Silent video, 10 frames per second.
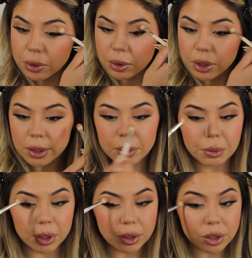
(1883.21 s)
Pretty
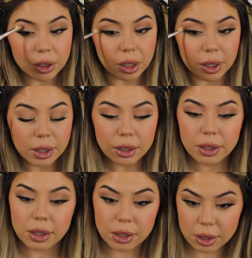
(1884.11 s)
much
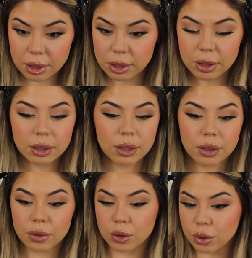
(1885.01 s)
it
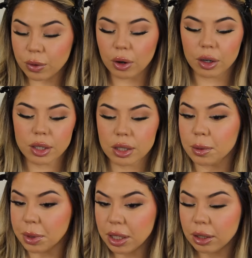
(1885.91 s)
as far as
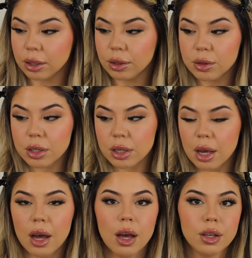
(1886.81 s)
the beat goes.
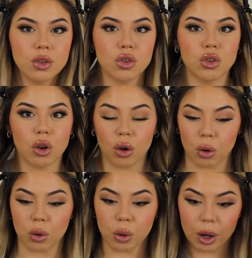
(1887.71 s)

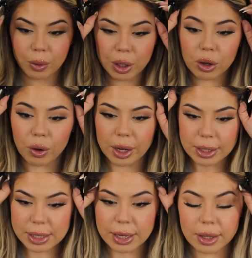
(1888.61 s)
So we can go ahead
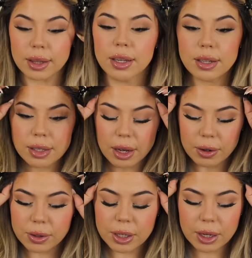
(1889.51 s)
and take these
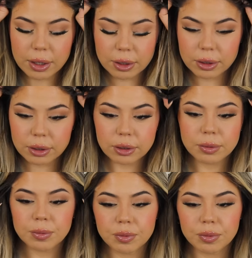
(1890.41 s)
out now.